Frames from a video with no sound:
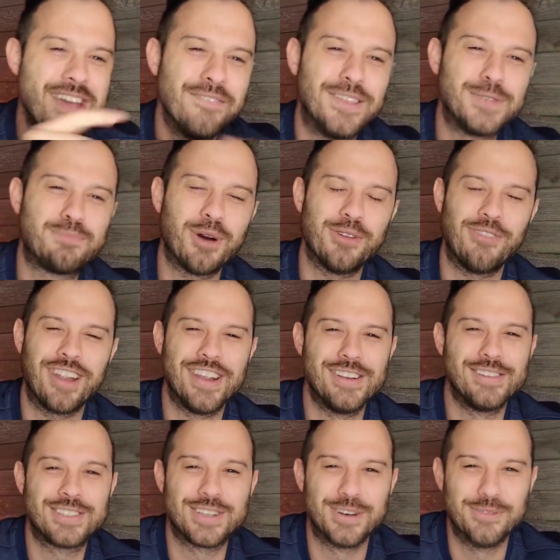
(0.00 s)
If this button right
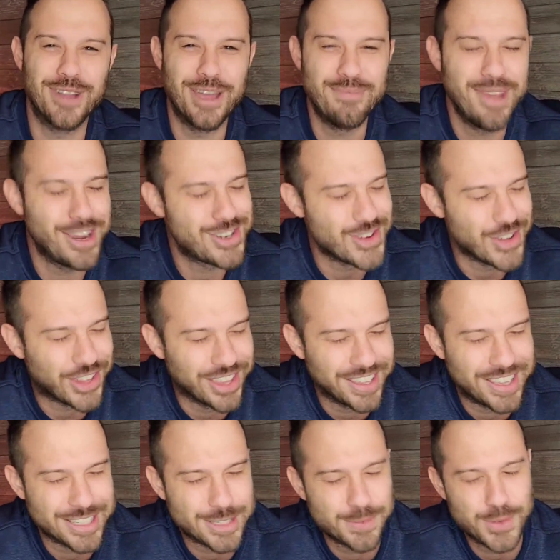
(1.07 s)
here is still red, make sure to
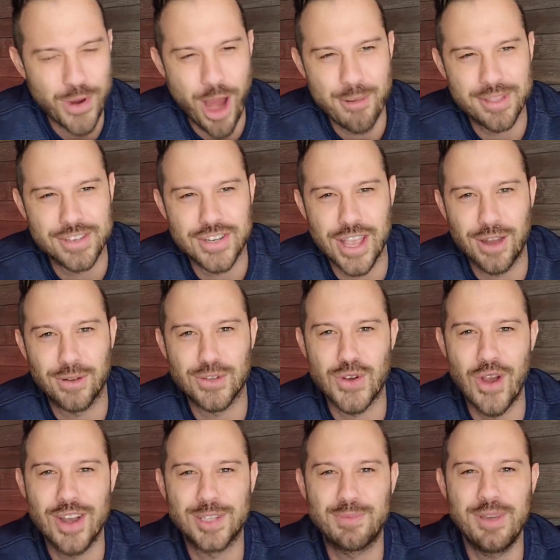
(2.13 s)
click it, subscribe to the channel,
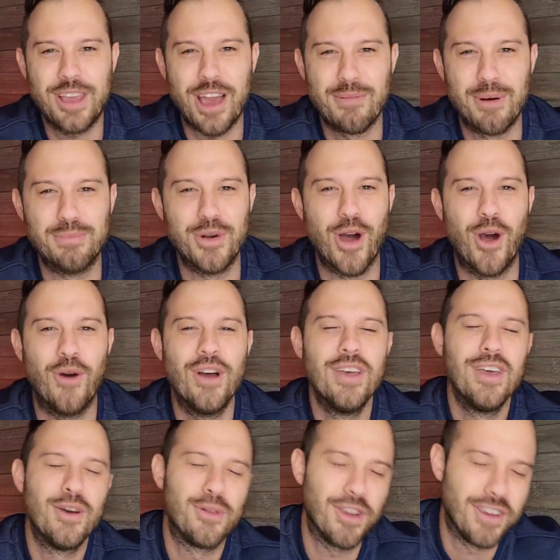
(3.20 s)
join us, become a bro.
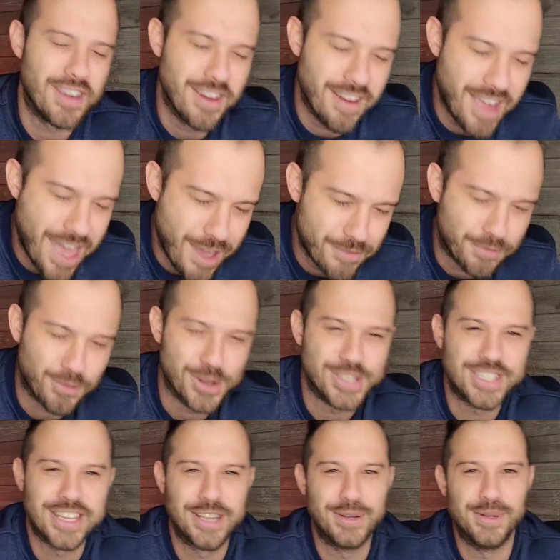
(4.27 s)
We are here every
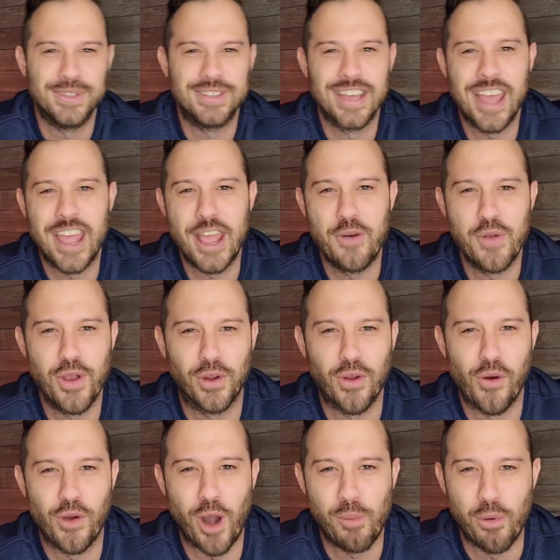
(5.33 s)
single day, and we are
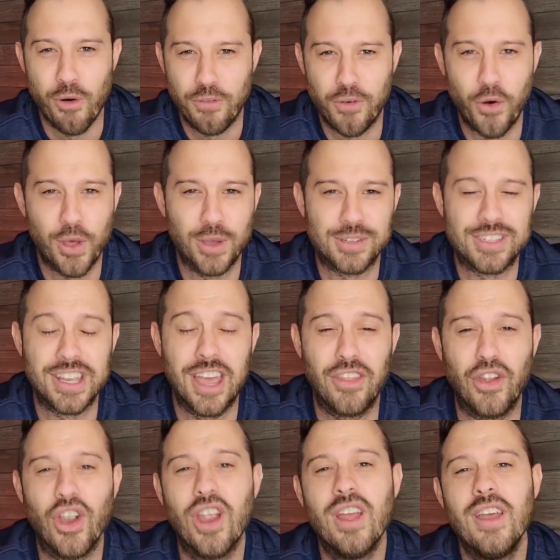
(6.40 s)
growing our portfolios
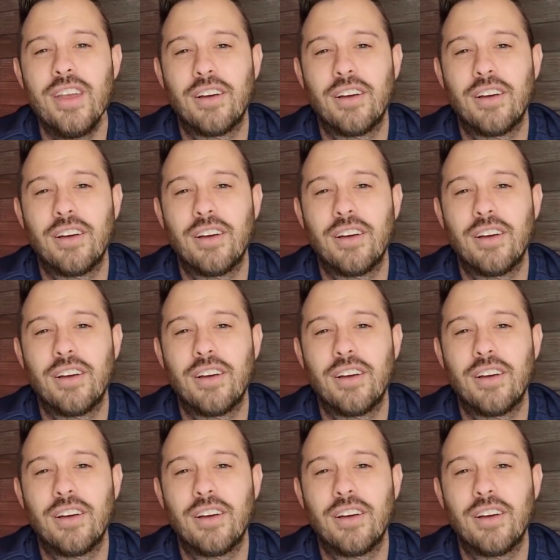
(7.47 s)
together.